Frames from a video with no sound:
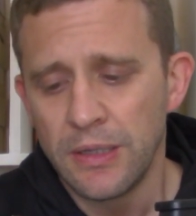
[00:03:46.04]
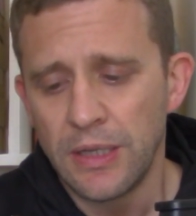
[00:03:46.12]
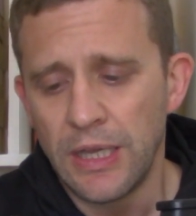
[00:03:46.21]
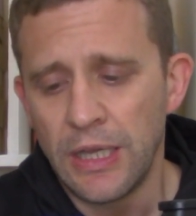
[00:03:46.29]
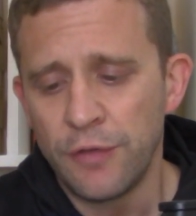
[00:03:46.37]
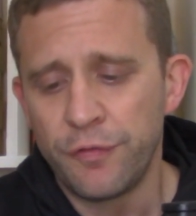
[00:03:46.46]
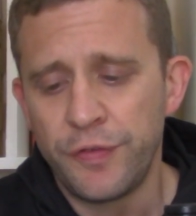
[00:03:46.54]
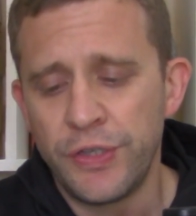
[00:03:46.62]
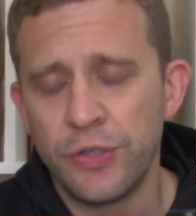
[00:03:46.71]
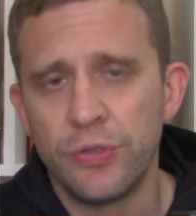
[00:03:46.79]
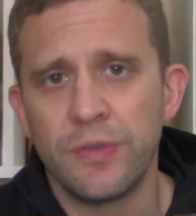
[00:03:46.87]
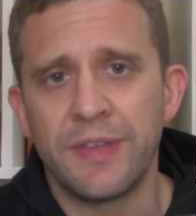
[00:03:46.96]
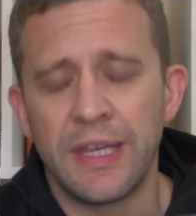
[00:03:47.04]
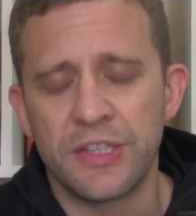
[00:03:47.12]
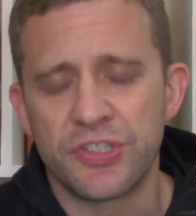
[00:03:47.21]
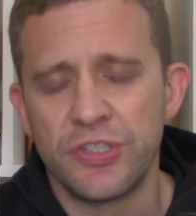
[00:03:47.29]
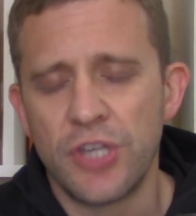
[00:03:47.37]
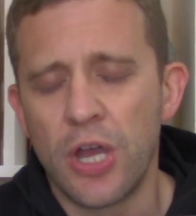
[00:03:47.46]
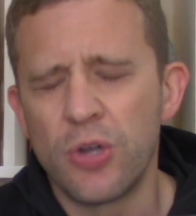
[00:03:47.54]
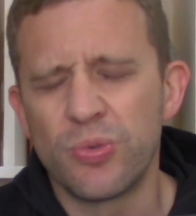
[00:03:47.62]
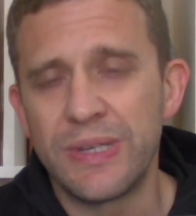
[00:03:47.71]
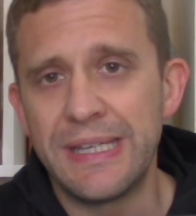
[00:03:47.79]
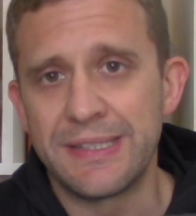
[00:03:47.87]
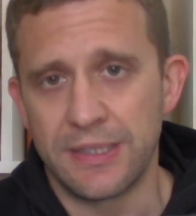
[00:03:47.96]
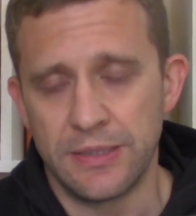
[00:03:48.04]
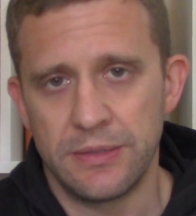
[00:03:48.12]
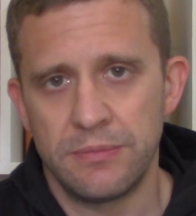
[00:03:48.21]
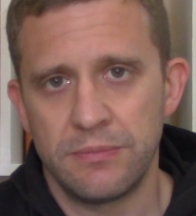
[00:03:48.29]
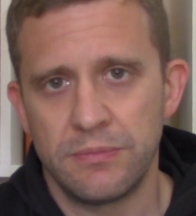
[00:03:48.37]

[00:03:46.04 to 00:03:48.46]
There is no reason